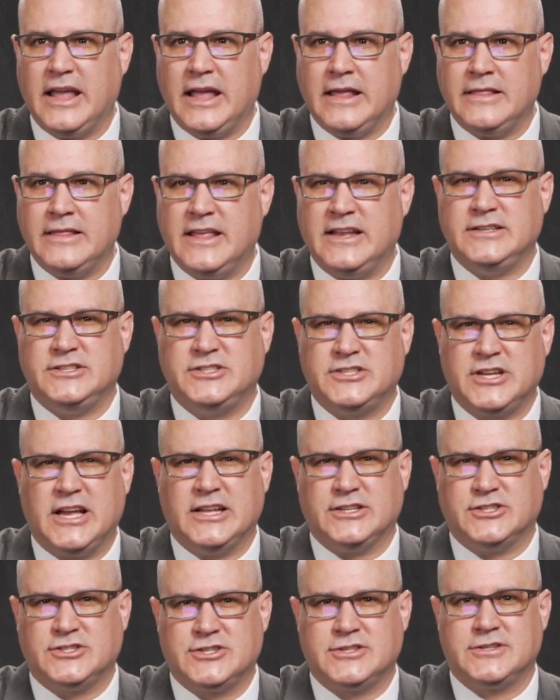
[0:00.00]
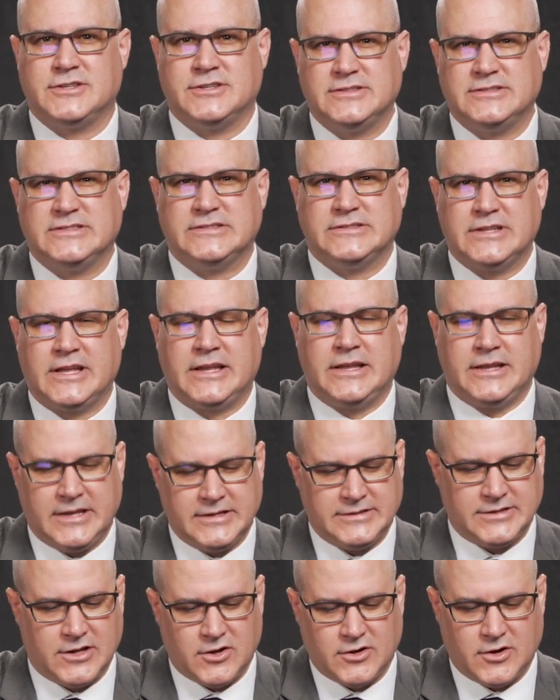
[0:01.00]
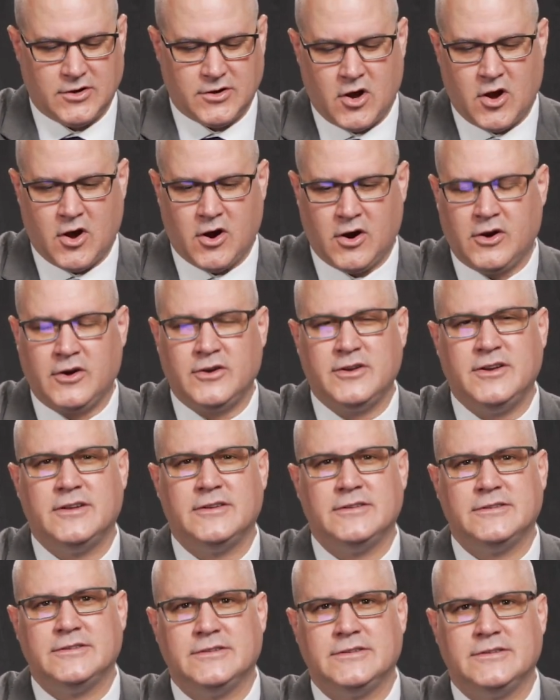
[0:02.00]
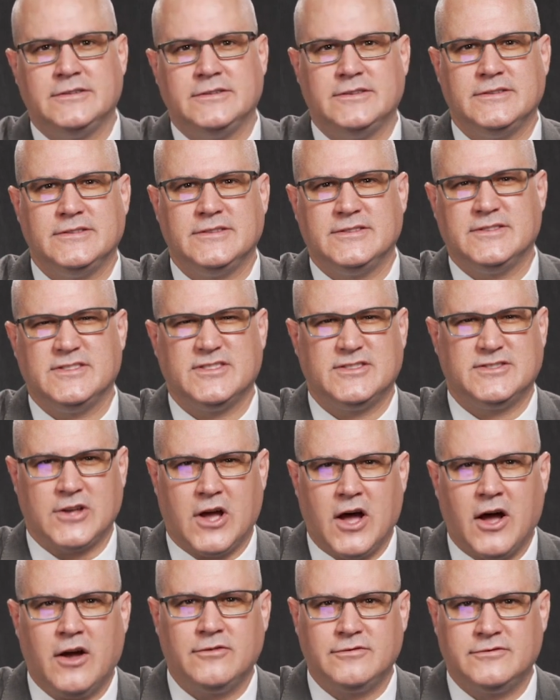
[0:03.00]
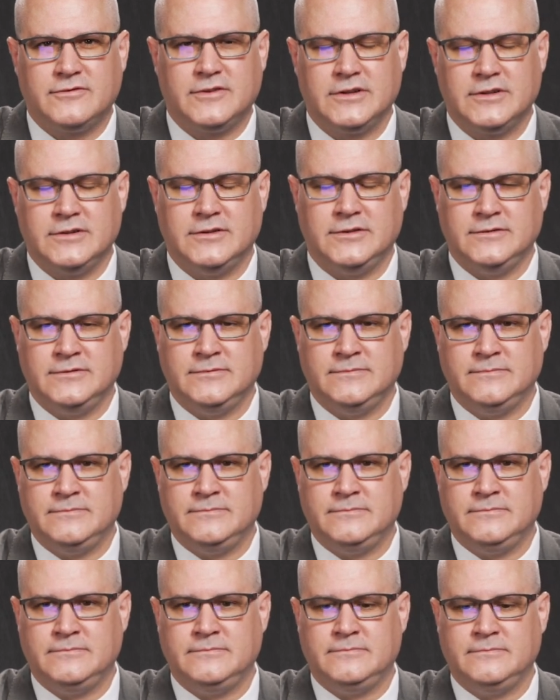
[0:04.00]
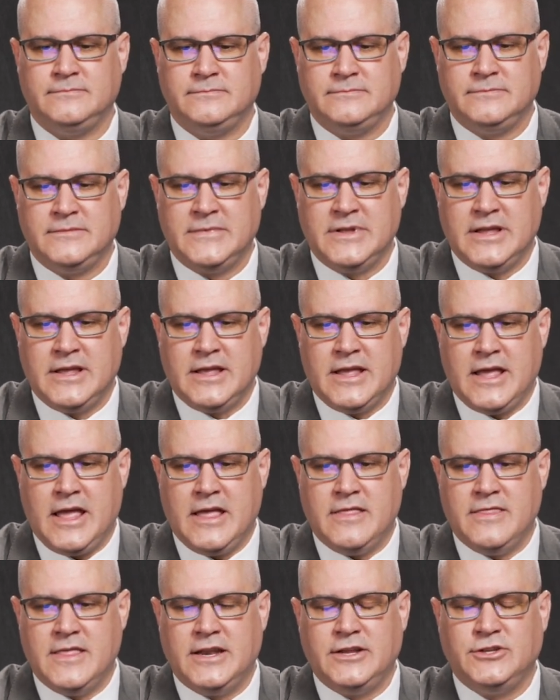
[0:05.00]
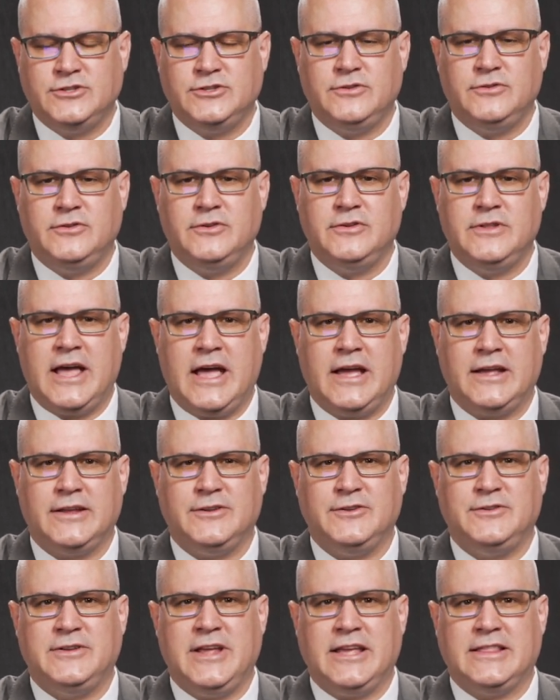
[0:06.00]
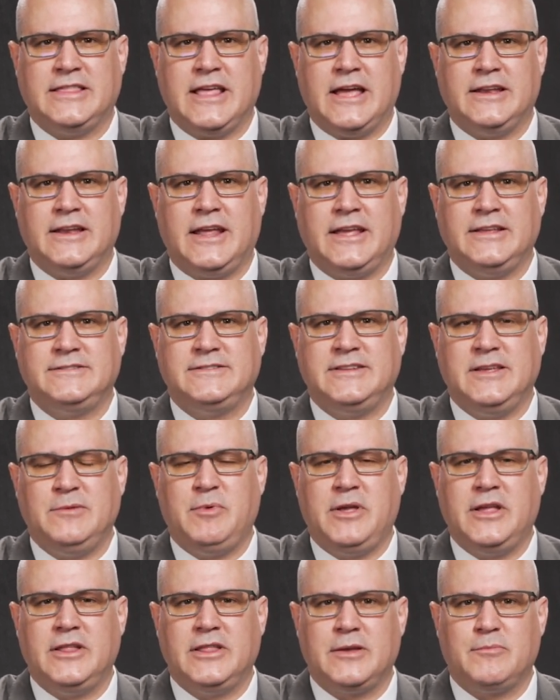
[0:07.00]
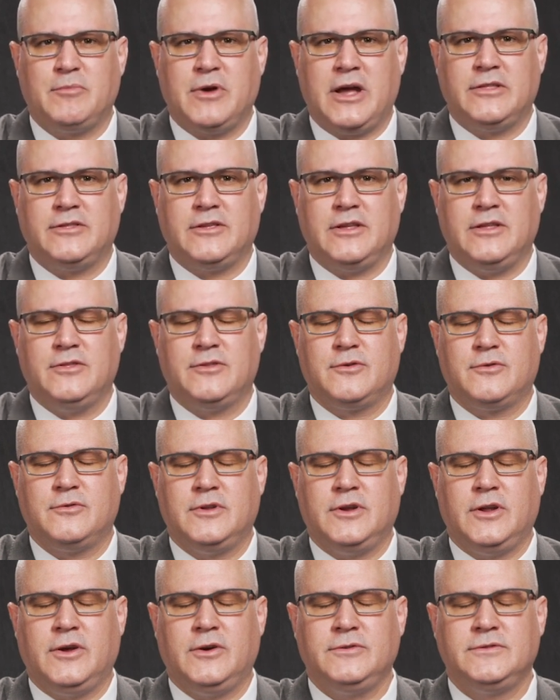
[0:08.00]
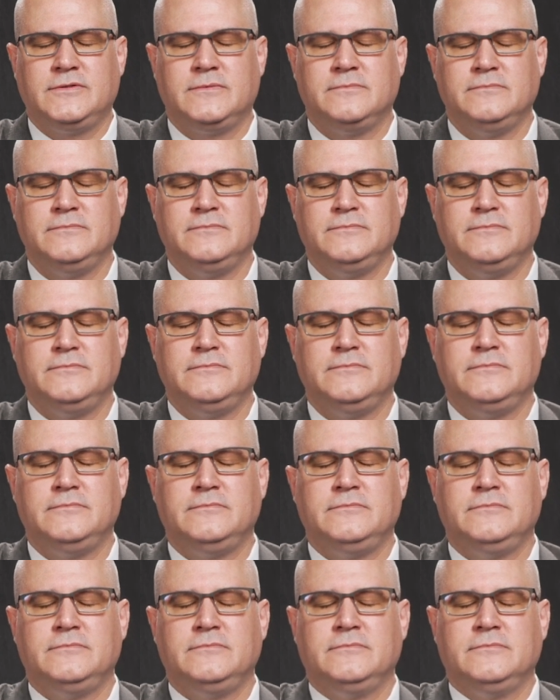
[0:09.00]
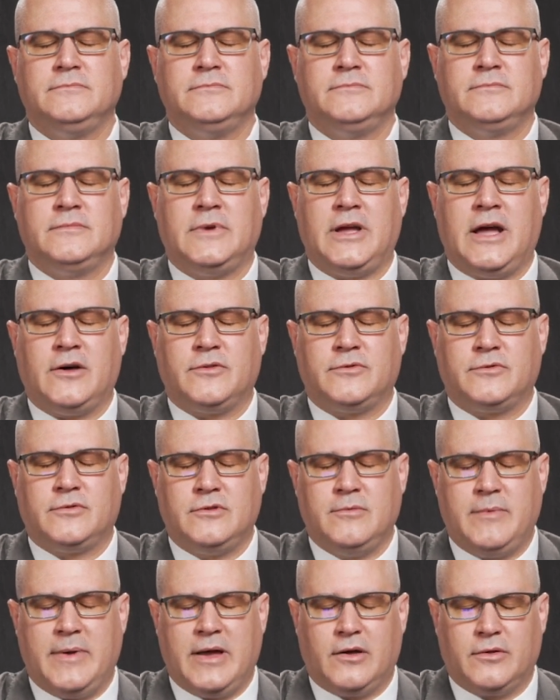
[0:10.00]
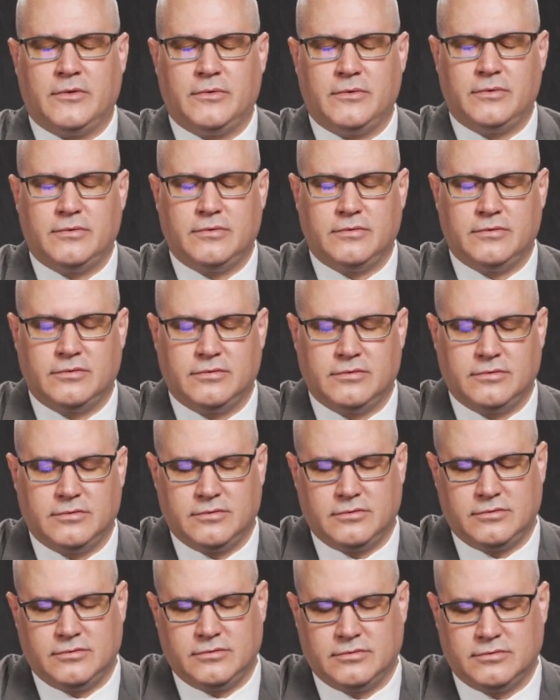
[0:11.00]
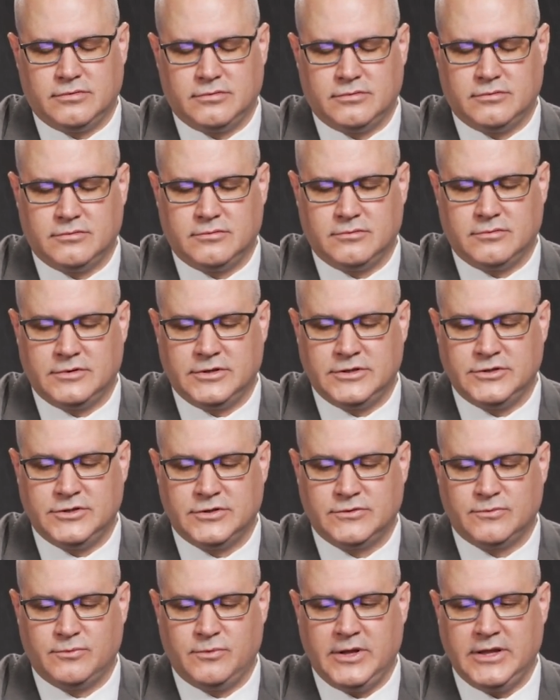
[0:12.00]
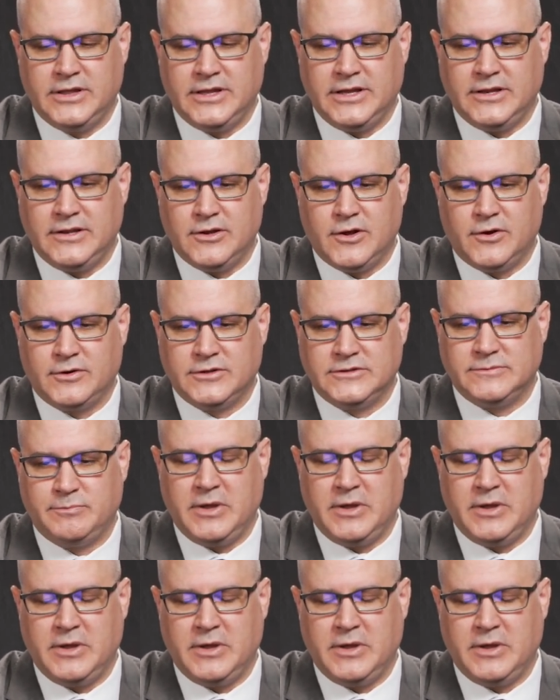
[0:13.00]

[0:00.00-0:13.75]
And then touch, like, is it hard, soft? And then as you do that, you take that nice deep healing breath in through the nose, out through the mouth, and just really notice